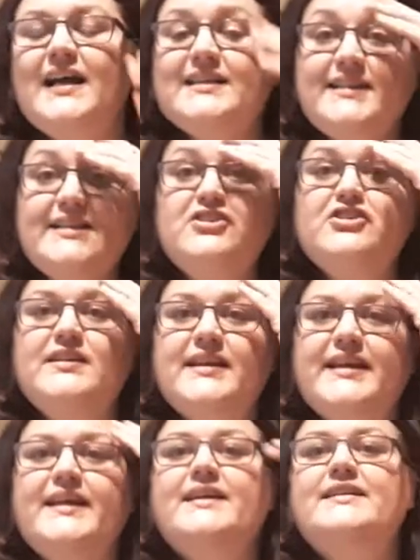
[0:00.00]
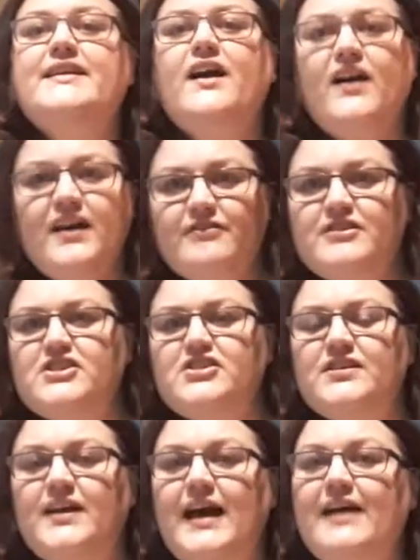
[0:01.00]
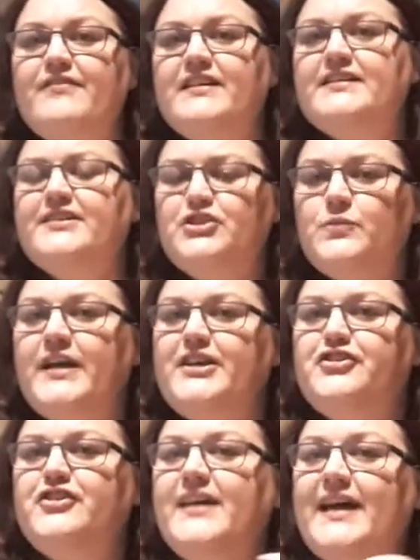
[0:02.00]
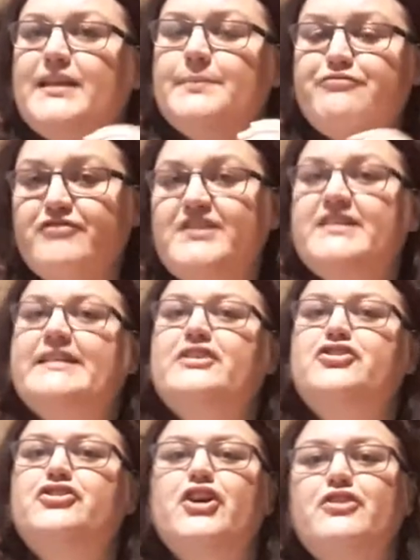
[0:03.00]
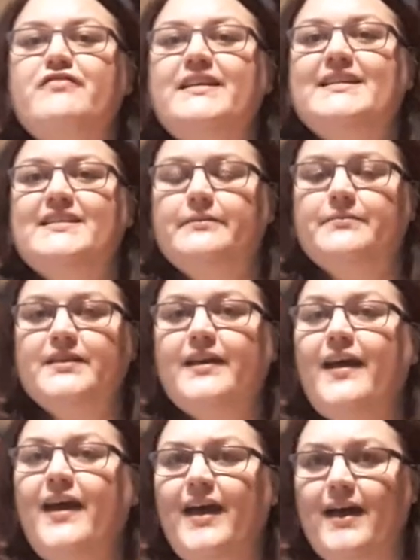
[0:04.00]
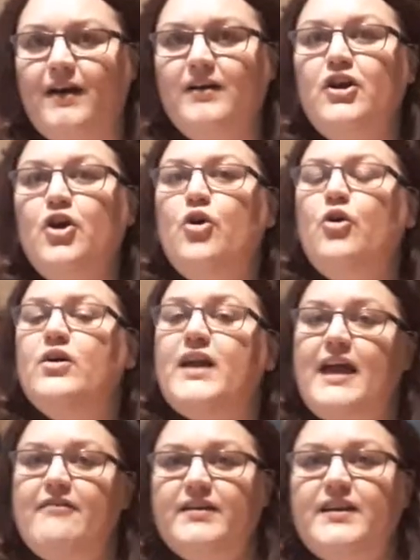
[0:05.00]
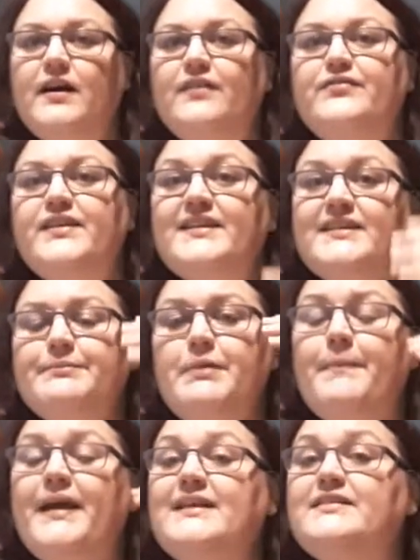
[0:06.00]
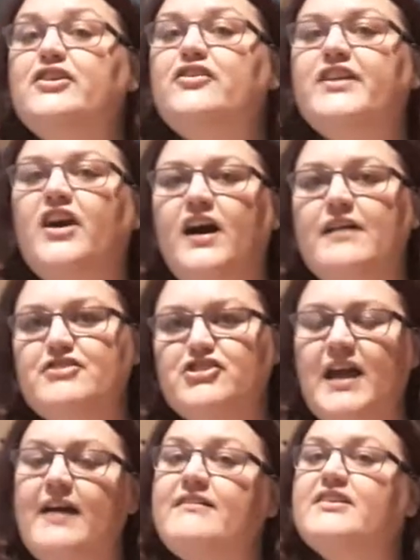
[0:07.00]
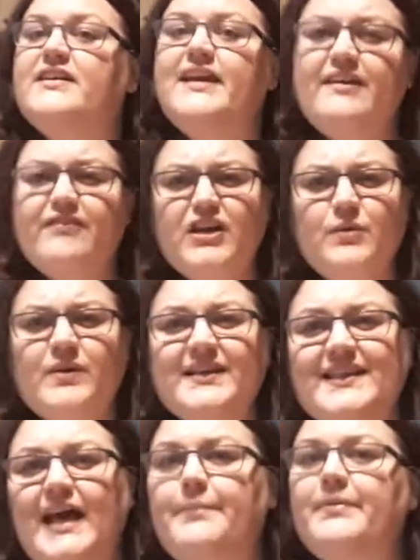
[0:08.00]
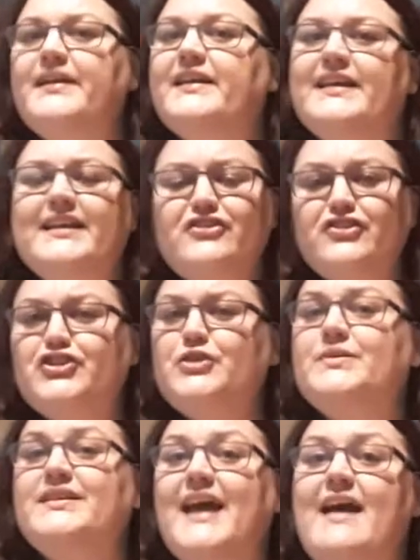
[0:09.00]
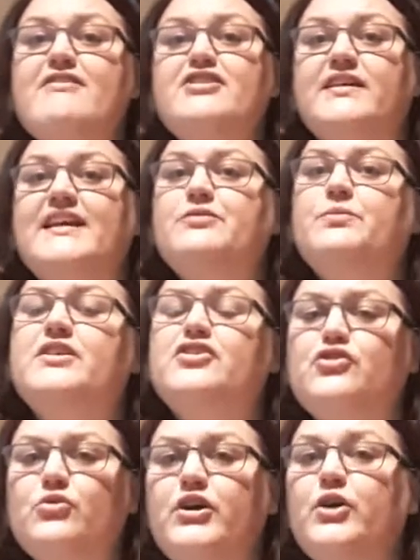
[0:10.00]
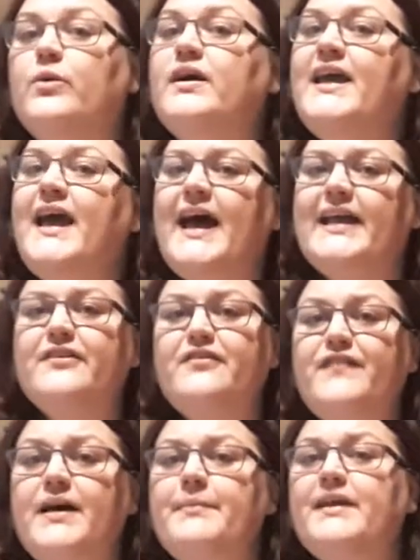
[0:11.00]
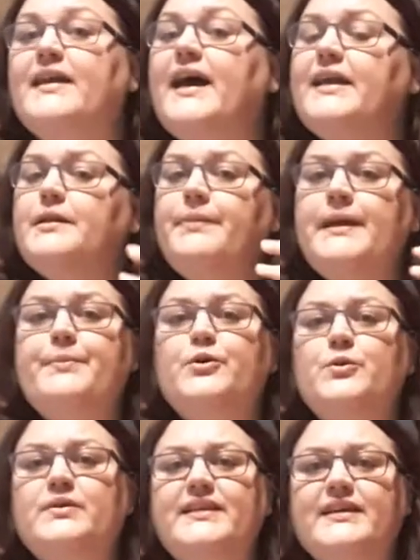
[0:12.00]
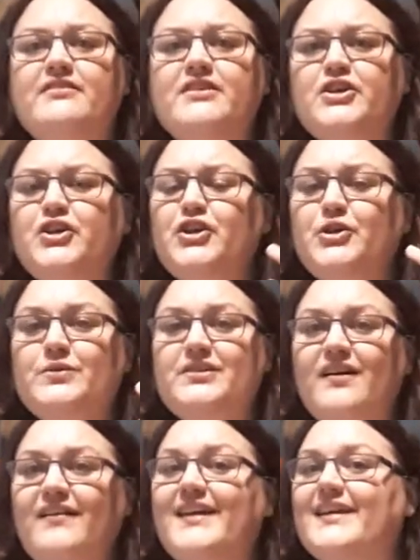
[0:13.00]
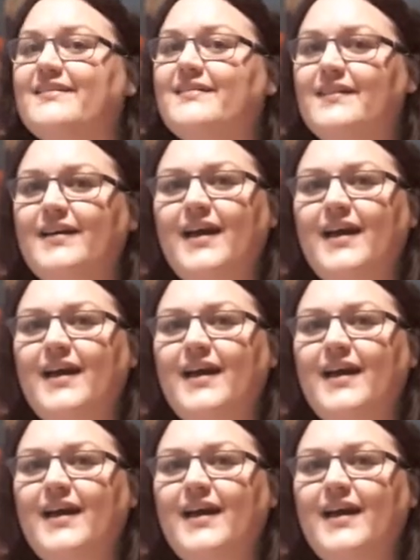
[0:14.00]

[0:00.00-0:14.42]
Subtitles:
Essentially, the Irish are having a situation and the British don't really seem to care or care enough. They seem to be basing it on the Irish character, even though what is happening is not to do with the character, it's with the soil and the famine and the people who are dying.